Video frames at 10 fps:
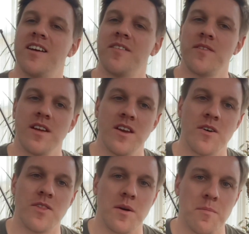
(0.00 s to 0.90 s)
you know,
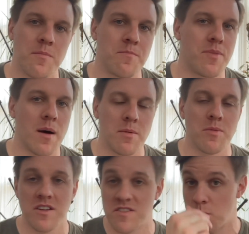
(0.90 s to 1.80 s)
there probably
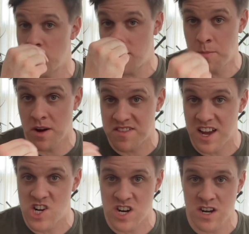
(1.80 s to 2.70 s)
is a word for bus
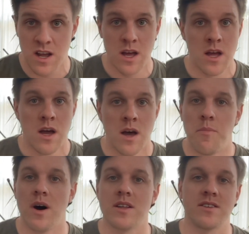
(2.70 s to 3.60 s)
station,
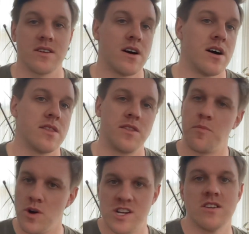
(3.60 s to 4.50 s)
but they'll
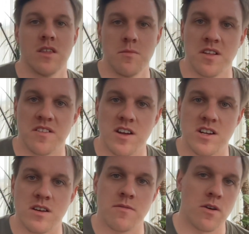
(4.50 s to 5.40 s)
point you to the bus
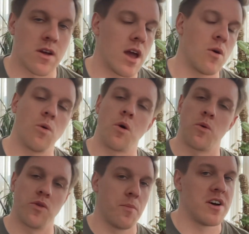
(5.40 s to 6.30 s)
station. Okay. Or where
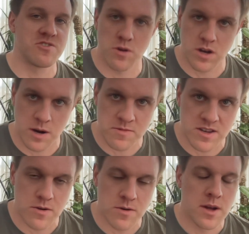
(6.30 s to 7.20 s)
the bus will come
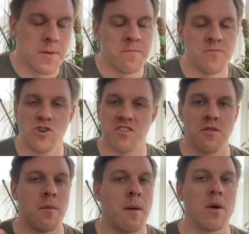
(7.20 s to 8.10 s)
to. Just
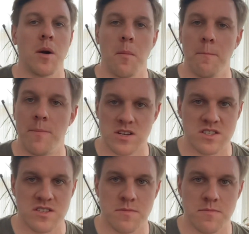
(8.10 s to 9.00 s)
remember
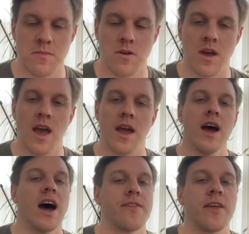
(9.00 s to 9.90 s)
bus. Okay.
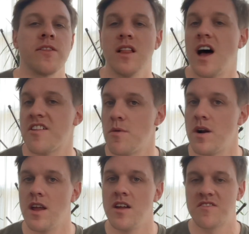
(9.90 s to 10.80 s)
And then the last one
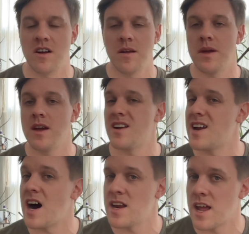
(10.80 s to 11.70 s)
is going to be
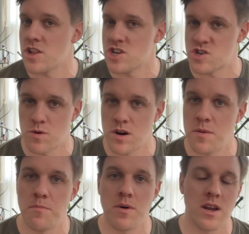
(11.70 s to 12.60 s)
not an English word,
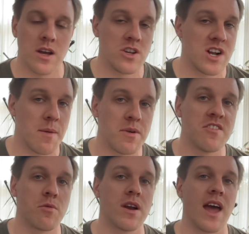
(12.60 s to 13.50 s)
but Japanese
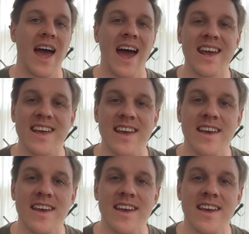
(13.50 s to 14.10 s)
word eki.